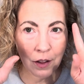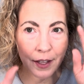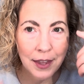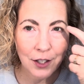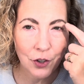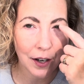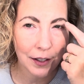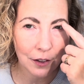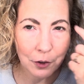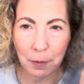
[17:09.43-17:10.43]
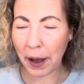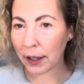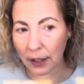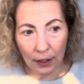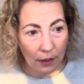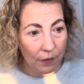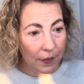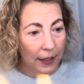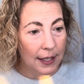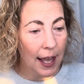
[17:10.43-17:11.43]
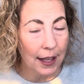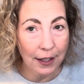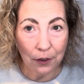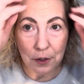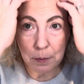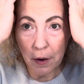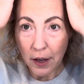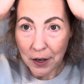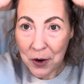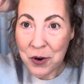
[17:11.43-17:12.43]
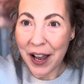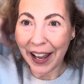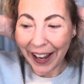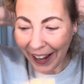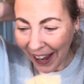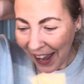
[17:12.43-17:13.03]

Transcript: let that dry and I'll go back in and fix that little spot. Okay.